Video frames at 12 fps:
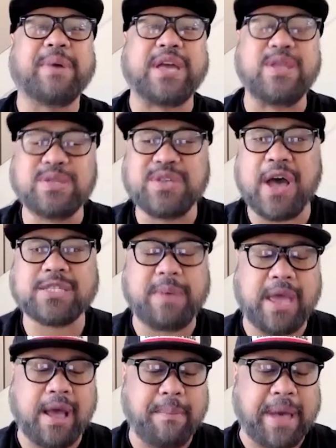But can you talk to
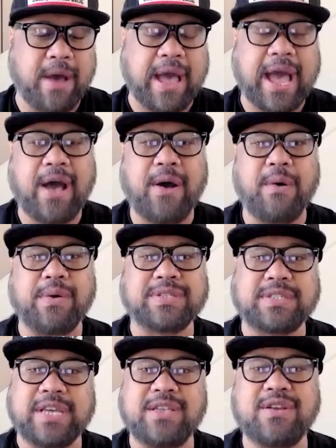me about how
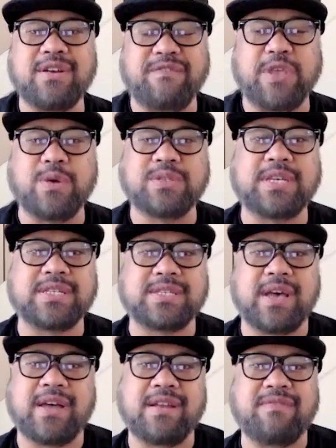Senior views his
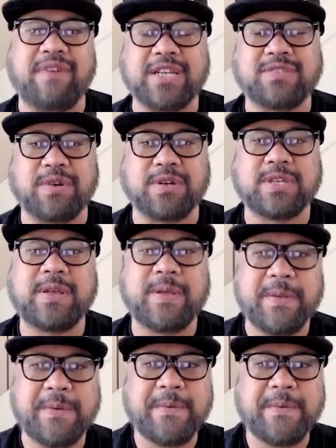son and vice versa?